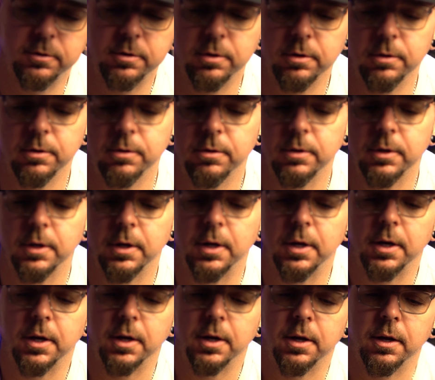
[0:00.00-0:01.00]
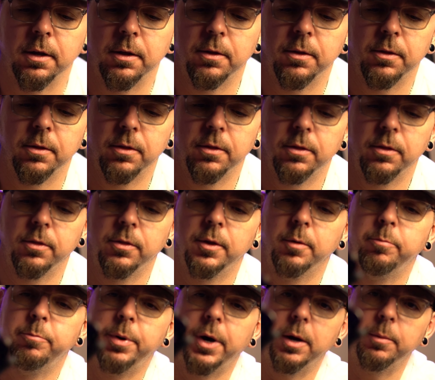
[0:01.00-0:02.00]
to the
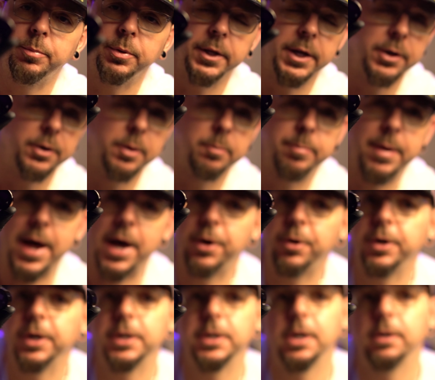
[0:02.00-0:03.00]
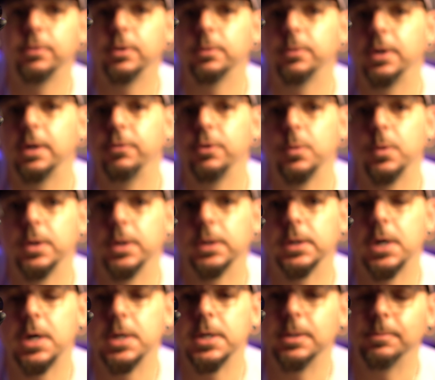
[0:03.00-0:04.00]
butt plate or the battery cover, whatever you want to
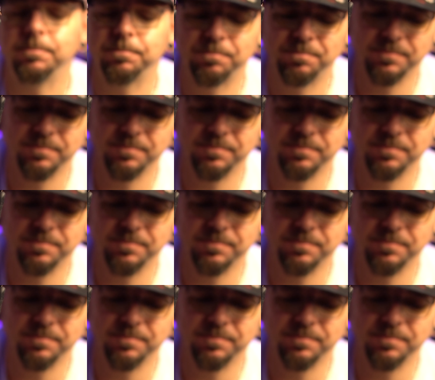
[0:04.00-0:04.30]
call it.